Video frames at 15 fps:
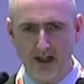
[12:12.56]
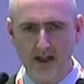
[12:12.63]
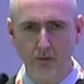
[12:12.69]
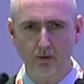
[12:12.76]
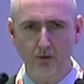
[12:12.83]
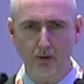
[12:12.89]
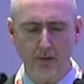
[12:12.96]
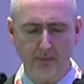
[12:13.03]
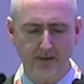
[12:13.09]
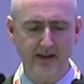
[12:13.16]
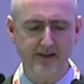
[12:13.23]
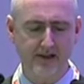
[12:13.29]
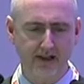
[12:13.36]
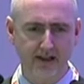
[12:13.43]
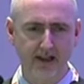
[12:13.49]
Anyone who
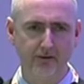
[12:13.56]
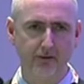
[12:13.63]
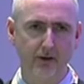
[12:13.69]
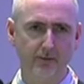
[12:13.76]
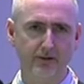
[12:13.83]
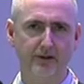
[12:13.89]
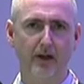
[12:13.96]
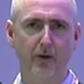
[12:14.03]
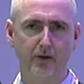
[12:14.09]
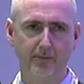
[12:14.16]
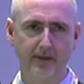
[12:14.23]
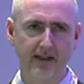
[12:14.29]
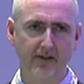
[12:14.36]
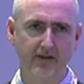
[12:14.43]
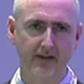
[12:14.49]
operates clean rooms know the
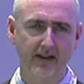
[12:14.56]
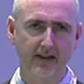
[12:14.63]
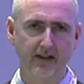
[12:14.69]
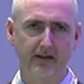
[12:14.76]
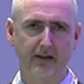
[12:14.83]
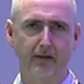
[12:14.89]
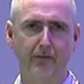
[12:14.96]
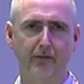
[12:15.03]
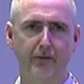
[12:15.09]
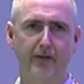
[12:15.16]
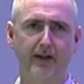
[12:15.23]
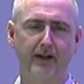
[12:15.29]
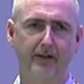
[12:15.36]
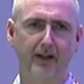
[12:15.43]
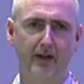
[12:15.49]
big sin of the
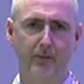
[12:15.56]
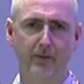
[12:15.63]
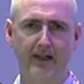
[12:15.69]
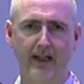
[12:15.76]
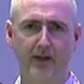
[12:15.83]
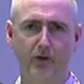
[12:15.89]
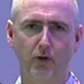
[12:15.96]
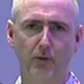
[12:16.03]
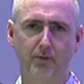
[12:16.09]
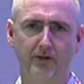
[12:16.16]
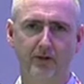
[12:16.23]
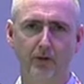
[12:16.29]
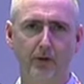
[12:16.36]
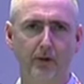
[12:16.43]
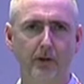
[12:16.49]
fact that we end
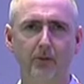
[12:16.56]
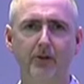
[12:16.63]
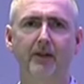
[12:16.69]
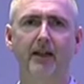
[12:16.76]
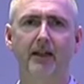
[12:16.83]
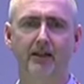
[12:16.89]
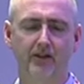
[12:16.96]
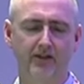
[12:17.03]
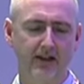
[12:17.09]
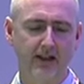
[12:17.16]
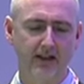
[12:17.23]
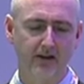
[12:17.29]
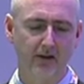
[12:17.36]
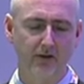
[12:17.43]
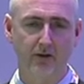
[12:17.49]
up doing simultaneous
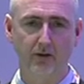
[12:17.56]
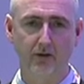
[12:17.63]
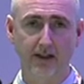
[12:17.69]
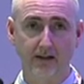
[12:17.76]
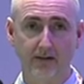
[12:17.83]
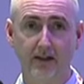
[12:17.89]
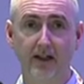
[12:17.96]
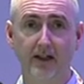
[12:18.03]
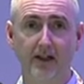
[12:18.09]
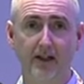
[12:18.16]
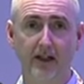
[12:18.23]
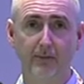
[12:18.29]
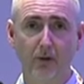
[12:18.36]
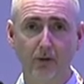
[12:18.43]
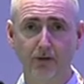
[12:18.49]
heating and cooling.
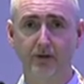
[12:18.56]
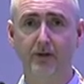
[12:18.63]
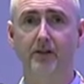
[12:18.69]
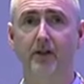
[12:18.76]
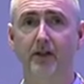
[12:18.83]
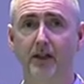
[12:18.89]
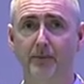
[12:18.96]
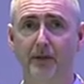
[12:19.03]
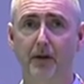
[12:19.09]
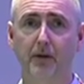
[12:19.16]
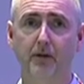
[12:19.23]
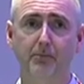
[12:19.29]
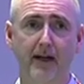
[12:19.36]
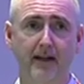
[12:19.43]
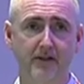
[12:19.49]
And most of the time, that's
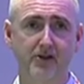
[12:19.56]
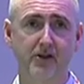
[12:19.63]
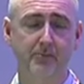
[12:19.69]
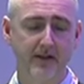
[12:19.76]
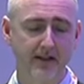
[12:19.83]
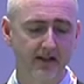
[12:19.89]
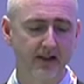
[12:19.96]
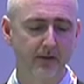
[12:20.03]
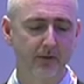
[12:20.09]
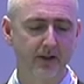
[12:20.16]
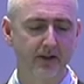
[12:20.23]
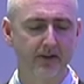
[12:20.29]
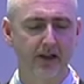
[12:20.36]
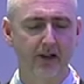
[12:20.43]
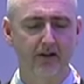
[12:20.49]
to manage humidity
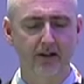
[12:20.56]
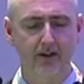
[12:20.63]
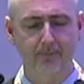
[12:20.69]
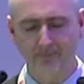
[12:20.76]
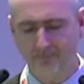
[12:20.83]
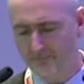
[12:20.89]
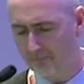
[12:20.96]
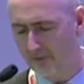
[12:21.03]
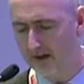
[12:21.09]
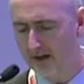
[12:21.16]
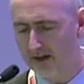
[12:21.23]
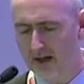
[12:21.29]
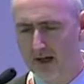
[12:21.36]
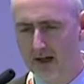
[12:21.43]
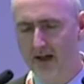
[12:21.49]
within the area.
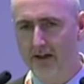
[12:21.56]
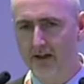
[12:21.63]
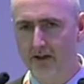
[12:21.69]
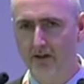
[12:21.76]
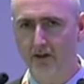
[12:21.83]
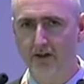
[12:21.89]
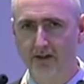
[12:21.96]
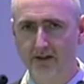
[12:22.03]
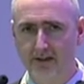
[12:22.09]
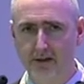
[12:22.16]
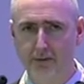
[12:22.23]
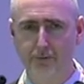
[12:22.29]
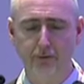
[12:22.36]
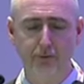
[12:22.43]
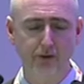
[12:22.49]
In Ireland,
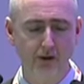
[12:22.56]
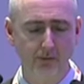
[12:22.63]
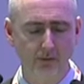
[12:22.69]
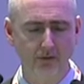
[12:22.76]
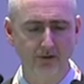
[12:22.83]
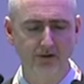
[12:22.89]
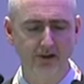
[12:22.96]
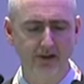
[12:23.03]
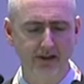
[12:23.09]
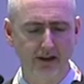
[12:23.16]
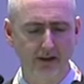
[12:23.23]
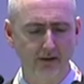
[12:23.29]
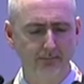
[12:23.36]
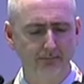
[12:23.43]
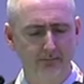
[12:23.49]
that's for a few months of the
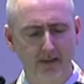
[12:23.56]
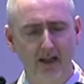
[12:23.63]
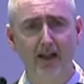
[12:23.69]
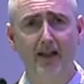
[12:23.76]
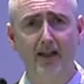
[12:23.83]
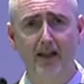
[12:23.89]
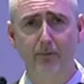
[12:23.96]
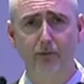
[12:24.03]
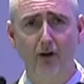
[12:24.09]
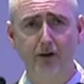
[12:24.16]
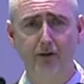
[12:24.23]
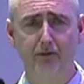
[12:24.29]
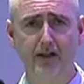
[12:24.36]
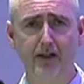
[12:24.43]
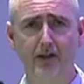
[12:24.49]
year. In
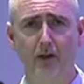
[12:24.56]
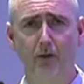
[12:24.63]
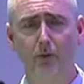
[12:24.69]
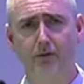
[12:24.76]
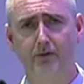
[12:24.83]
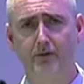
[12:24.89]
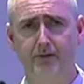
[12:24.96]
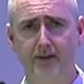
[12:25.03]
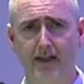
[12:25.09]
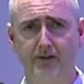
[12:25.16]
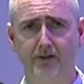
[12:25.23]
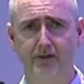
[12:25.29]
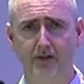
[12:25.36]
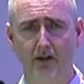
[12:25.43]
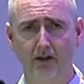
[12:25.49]
Puerto Rico,
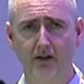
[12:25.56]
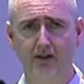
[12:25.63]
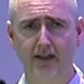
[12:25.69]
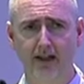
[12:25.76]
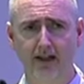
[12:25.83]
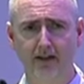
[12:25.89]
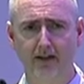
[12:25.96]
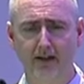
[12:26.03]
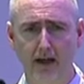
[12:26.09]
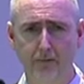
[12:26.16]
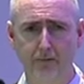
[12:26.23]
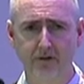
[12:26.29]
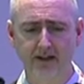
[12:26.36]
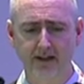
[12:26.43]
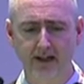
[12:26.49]
that's all day,
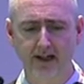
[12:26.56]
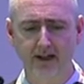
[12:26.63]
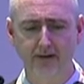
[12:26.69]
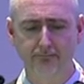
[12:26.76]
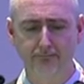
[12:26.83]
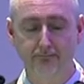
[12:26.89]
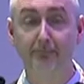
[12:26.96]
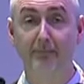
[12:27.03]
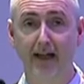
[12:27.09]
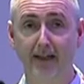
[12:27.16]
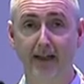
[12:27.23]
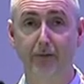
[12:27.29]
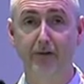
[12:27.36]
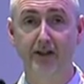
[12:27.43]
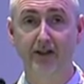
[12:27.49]
every day,
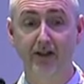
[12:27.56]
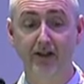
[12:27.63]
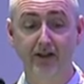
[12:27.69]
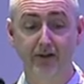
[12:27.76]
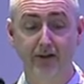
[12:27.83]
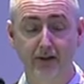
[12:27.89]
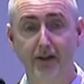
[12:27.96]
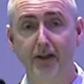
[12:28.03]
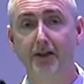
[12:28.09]
and every night.